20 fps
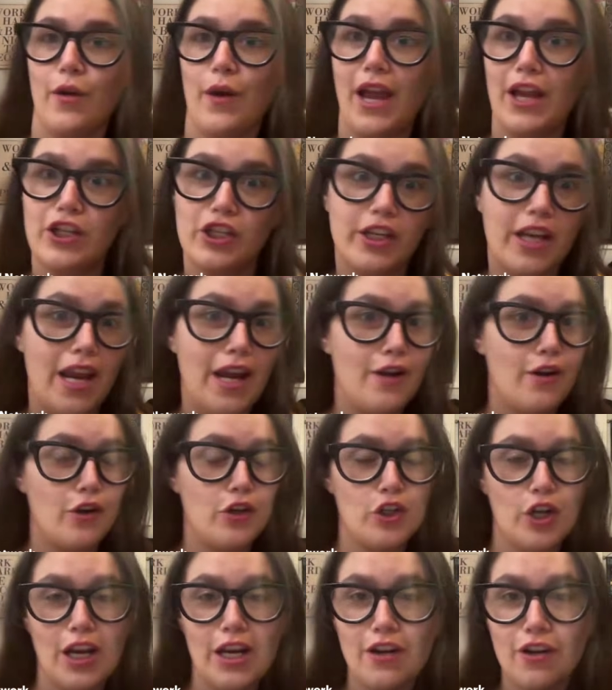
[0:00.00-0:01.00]
educator
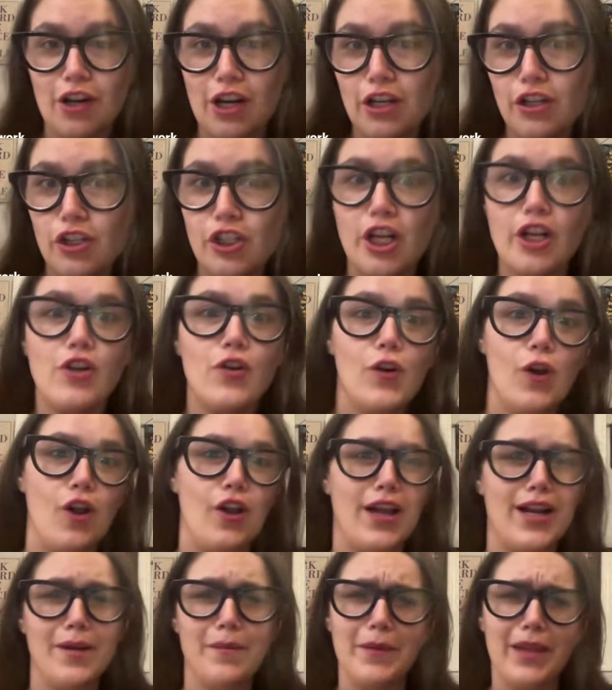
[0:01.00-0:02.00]
trainer in general.
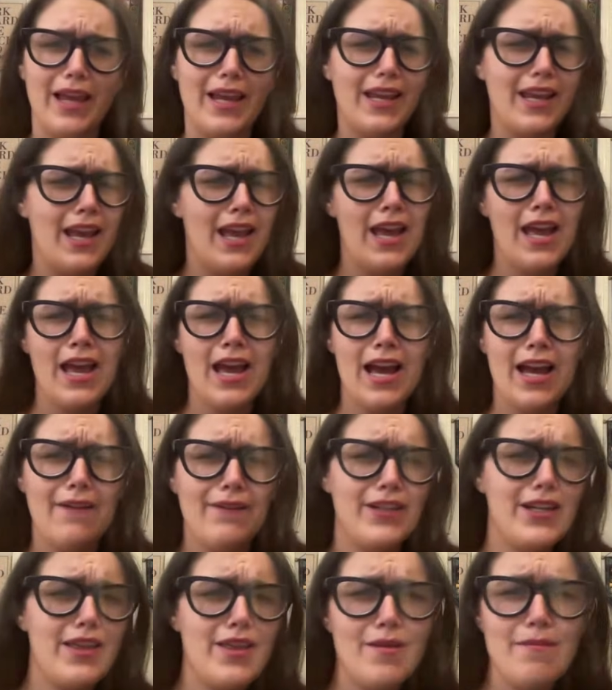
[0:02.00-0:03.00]
And I'm like,
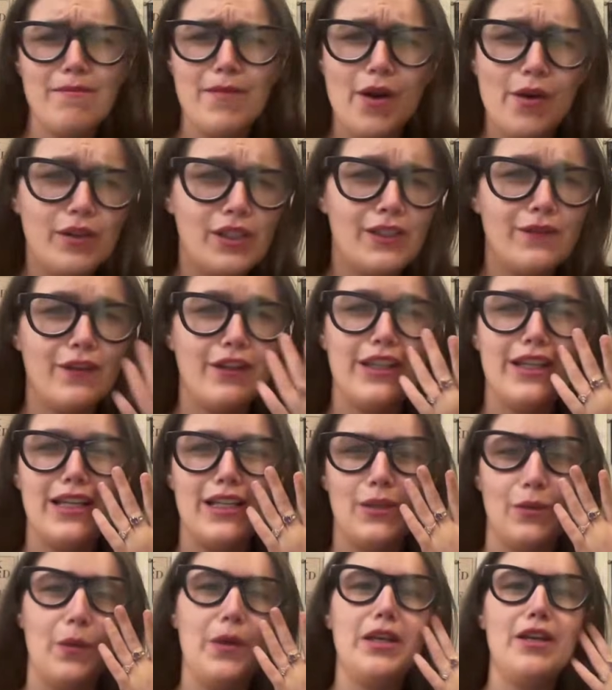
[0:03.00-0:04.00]
I've done the most for
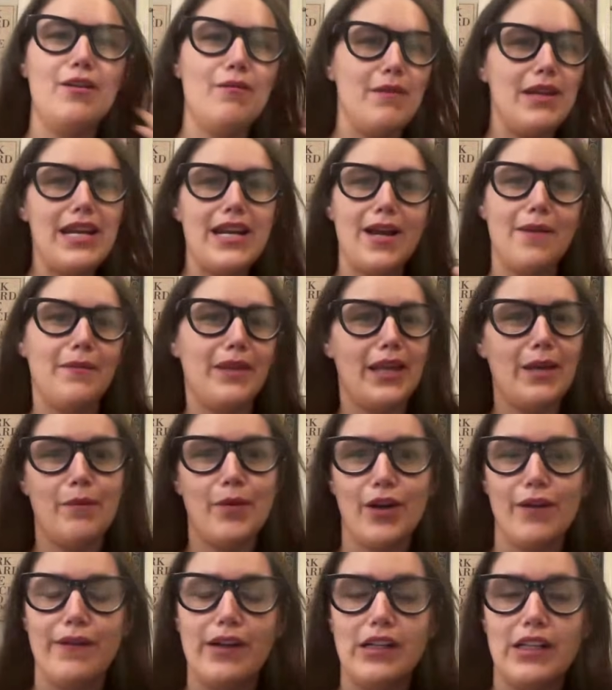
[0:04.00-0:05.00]
this. What do you mean? I'm like
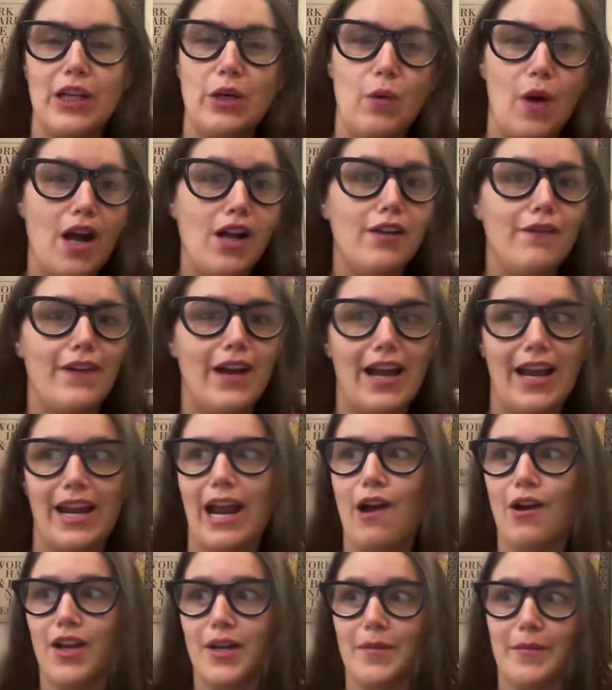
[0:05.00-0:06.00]
perfectly qualified.
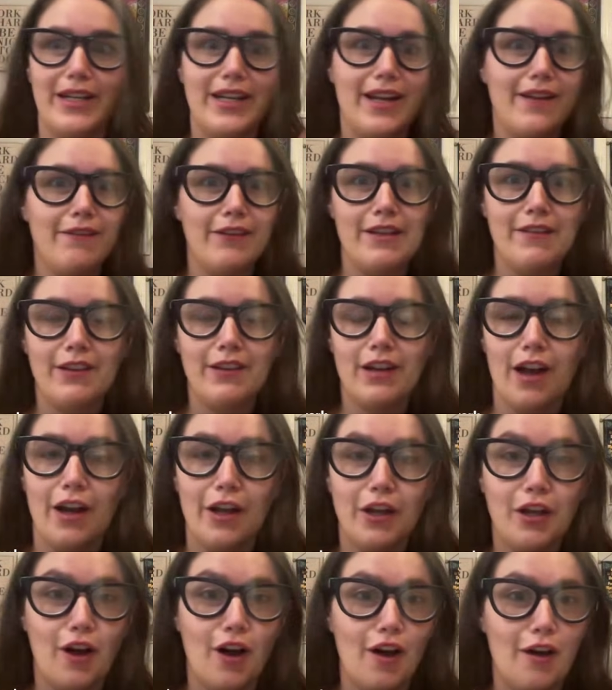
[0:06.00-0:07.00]
How come I never even got
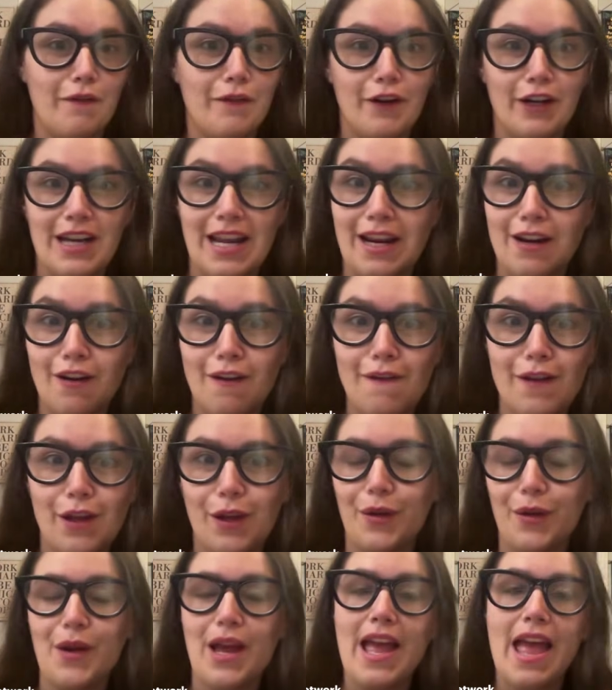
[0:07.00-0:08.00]
a call for an
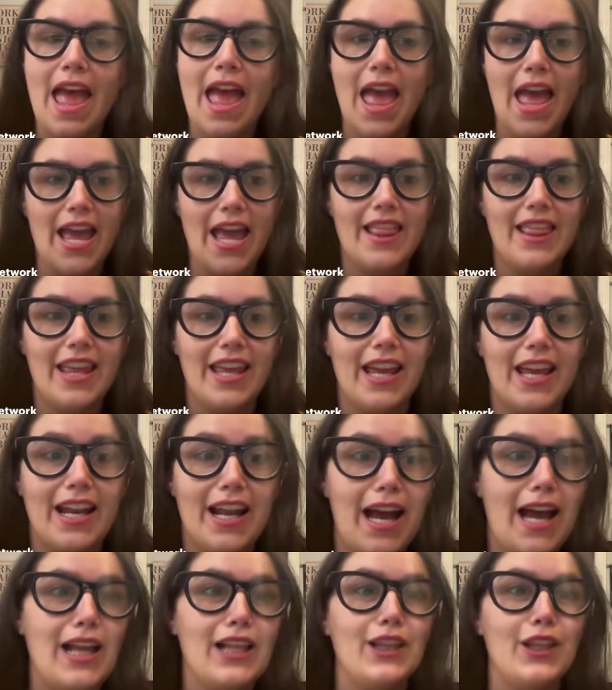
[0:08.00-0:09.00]
interview? And then
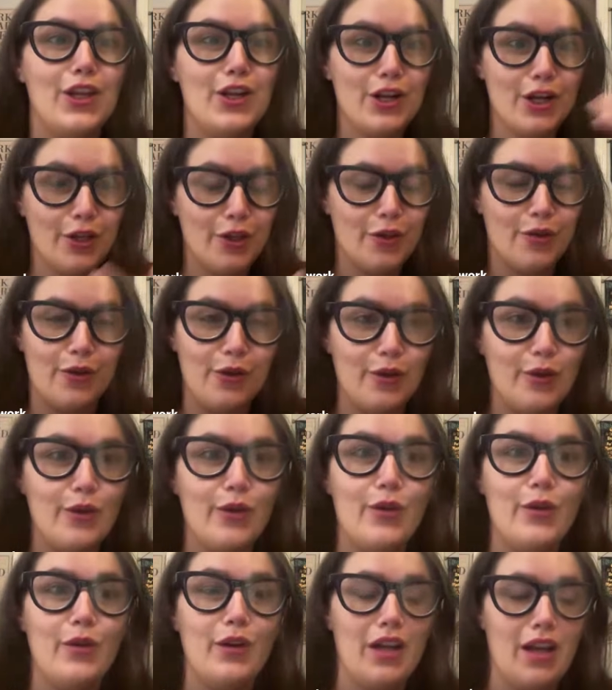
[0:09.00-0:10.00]
I looked
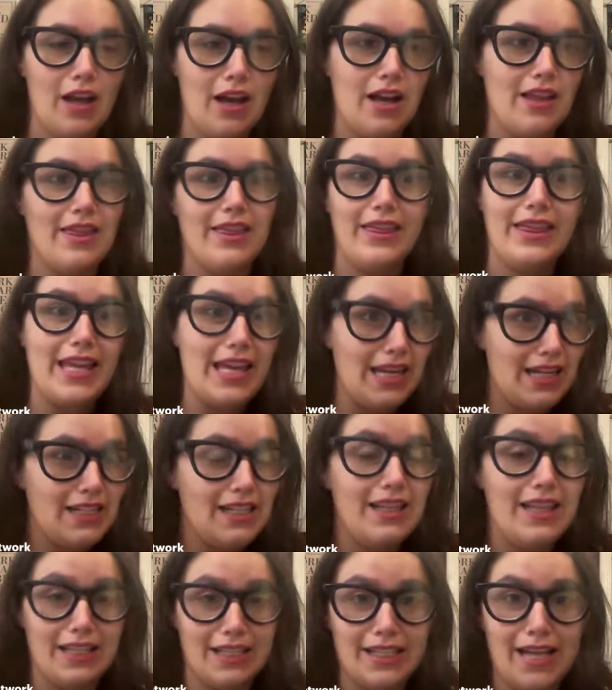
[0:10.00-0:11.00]
through
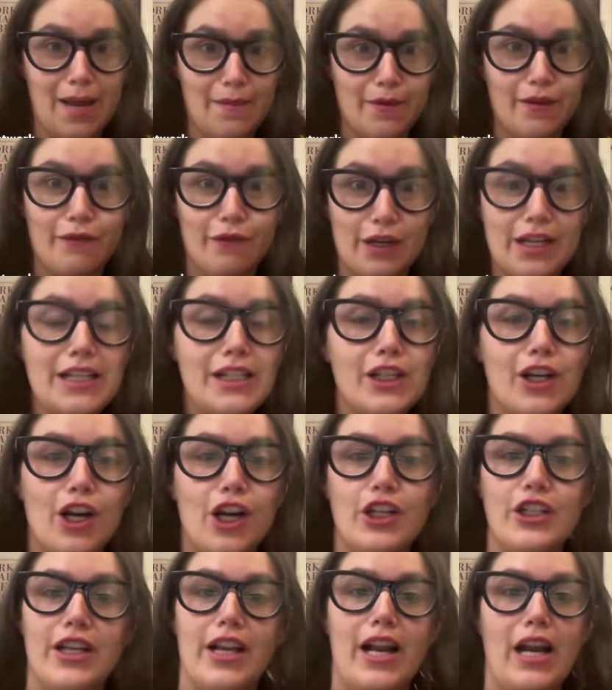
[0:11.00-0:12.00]
this type of
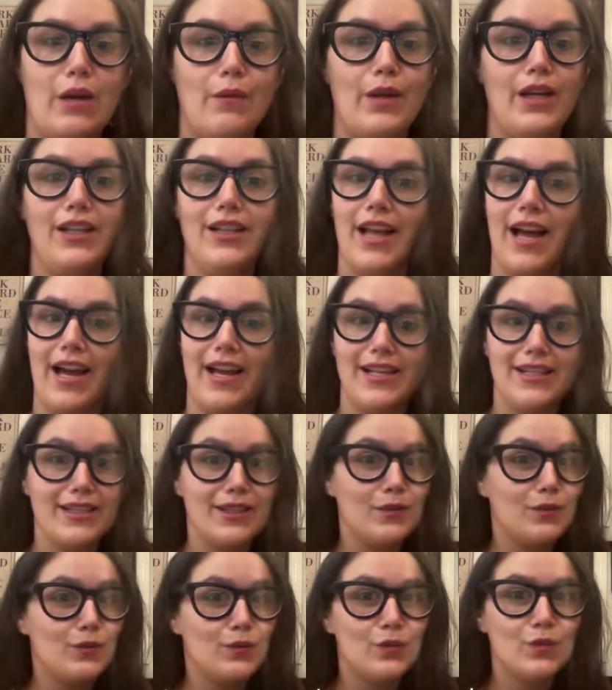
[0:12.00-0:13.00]
research and I realized,